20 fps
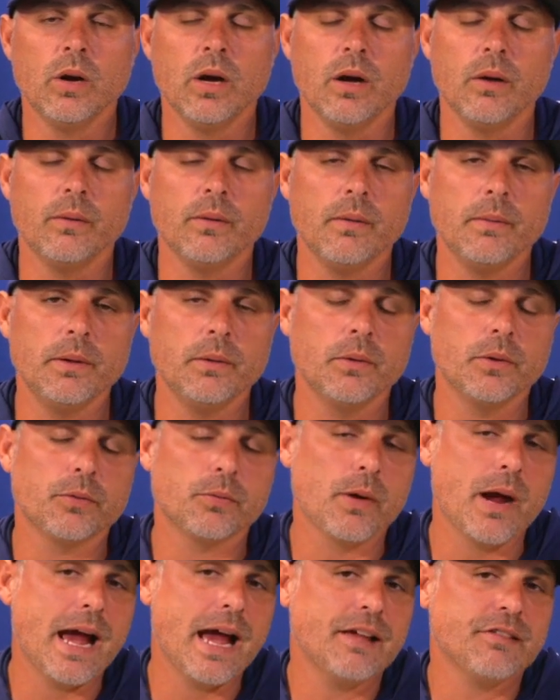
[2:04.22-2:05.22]
Well, I mean, with
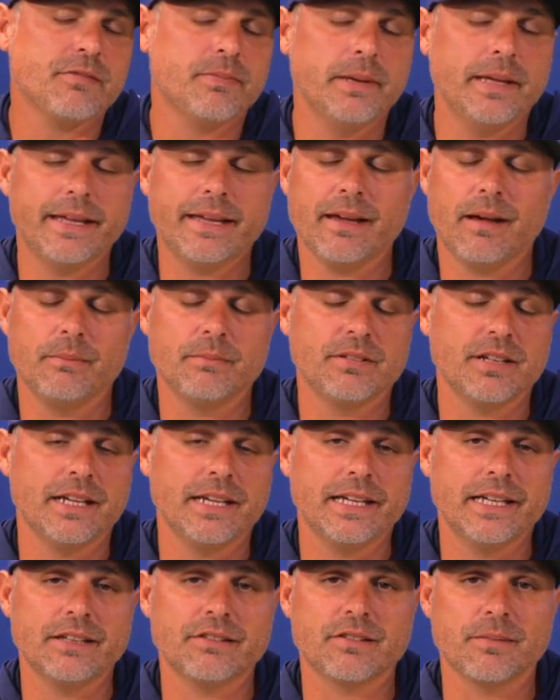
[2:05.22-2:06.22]
Rasmi, he comes in
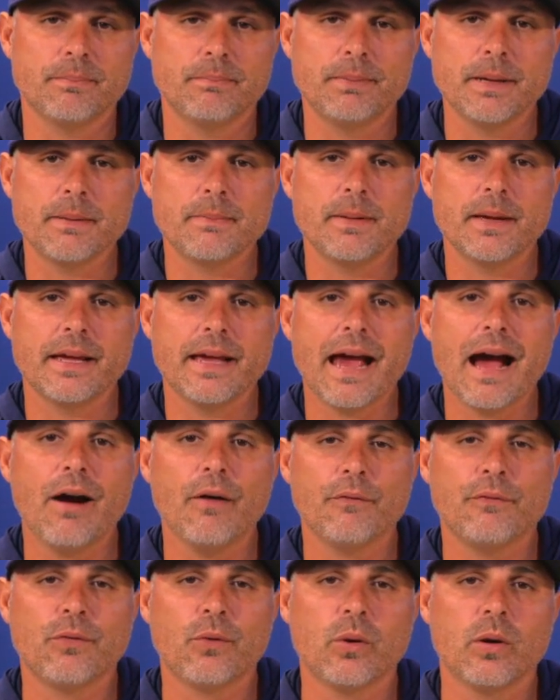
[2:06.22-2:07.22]
and gets a big, big
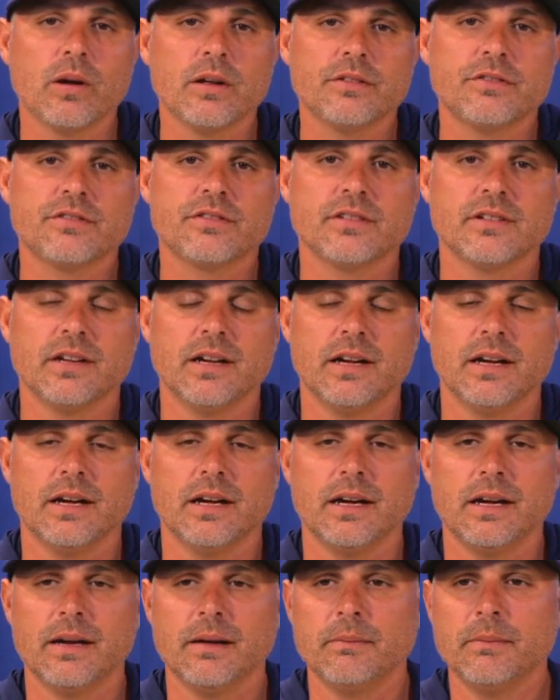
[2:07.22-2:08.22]
out for us.
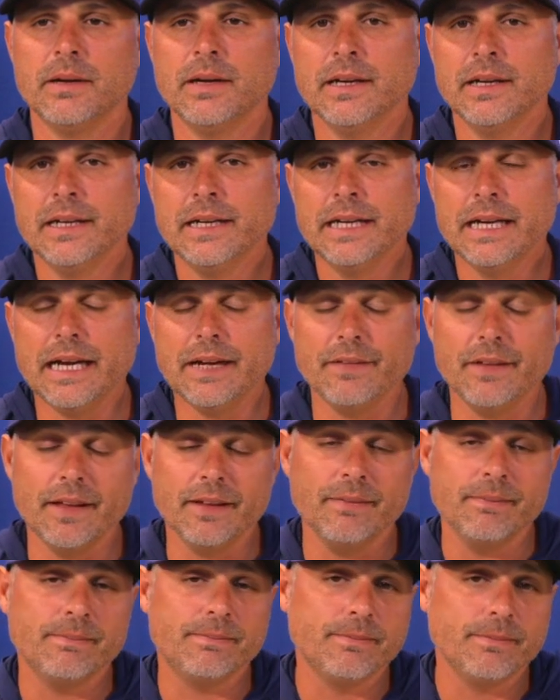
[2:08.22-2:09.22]
And
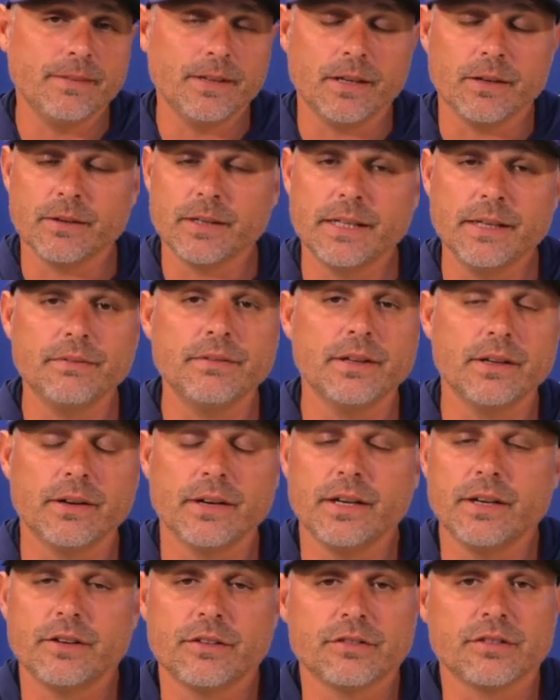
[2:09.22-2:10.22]
then, you know, give their
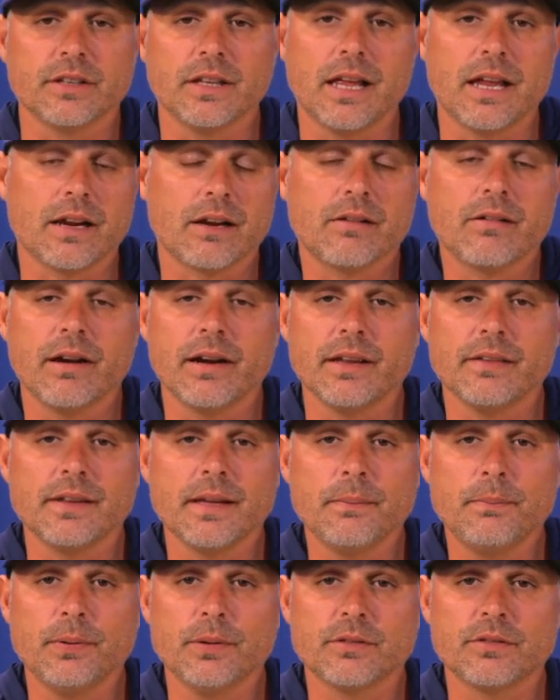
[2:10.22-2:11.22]
hitters a lot of credit.
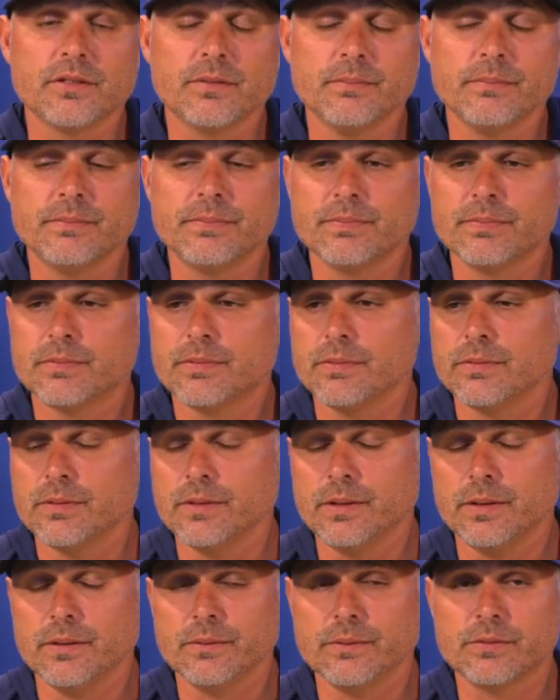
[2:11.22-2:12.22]
They put some
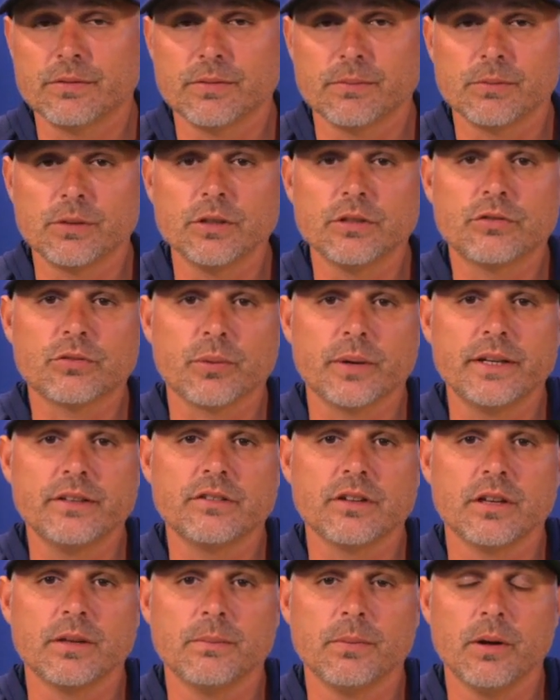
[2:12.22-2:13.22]
good
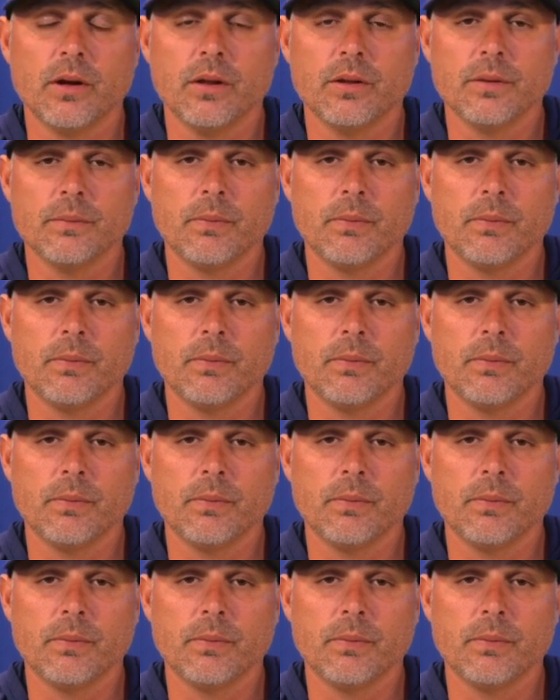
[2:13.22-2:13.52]
swings on the ball.